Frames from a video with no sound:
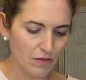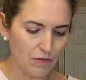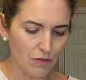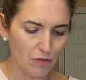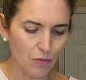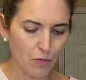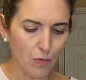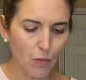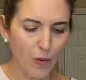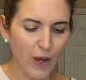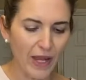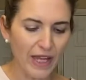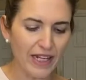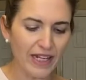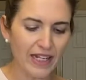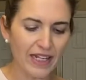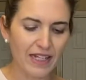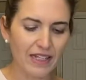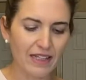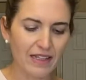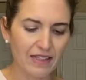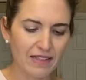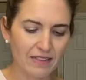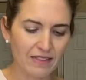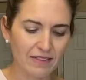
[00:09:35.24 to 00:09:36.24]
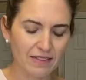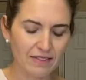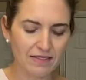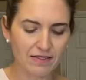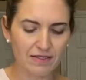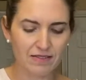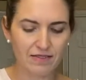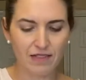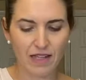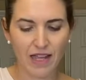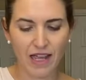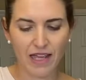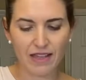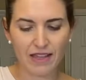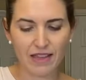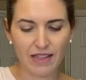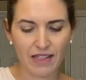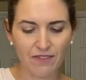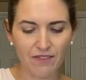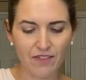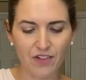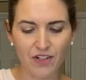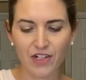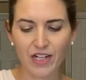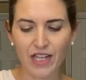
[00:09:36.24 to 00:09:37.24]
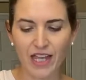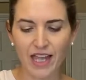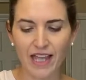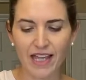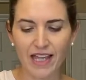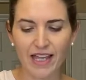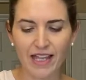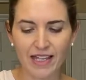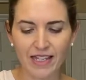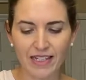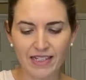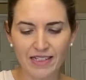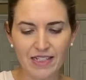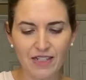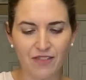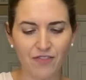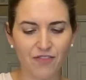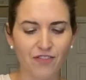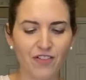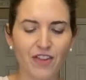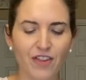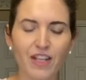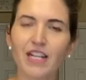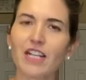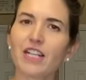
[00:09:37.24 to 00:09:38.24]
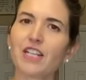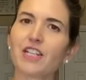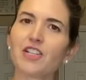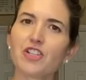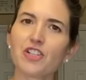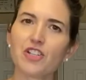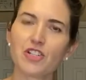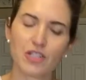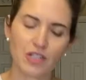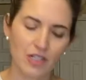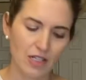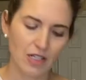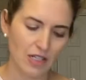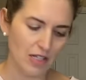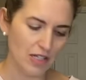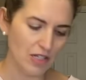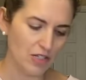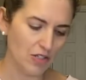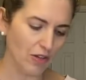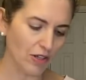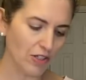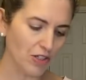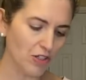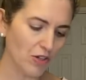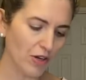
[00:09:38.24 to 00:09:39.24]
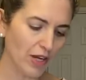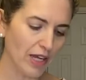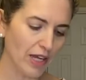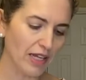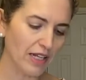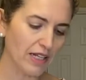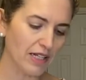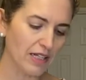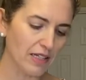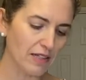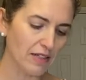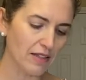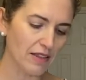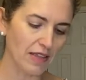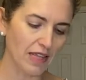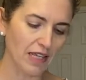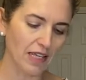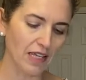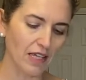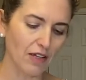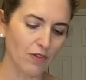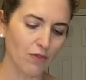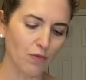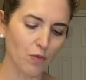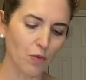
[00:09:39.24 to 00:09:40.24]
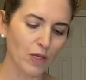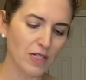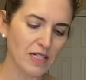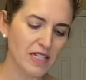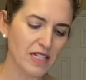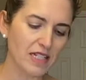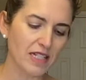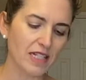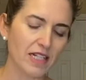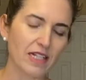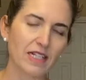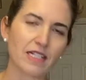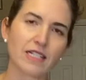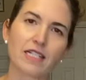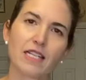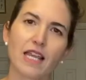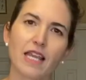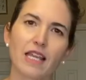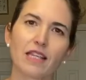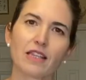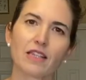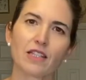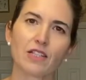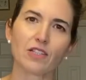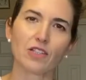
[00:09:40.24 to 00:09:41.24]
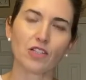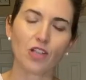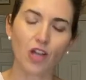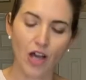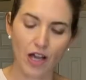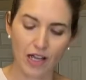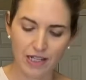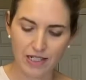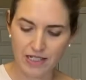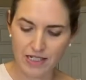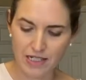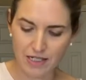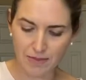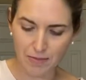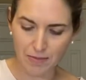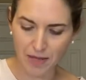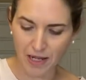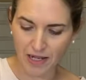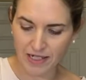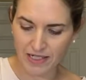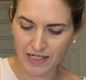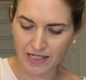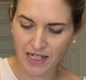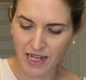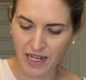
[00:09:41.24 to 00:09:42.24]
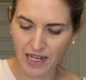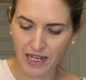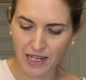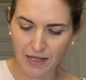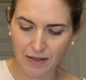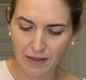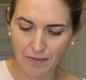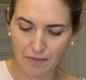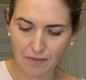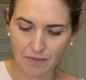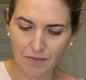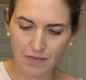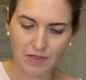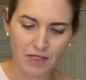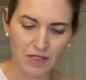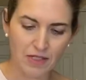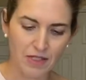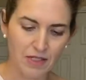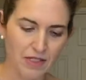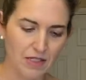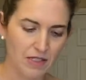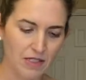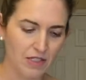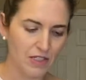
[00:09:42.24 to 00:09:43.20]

waiting at the very end to finish. So I try to think of what's going to take the longest amount of time to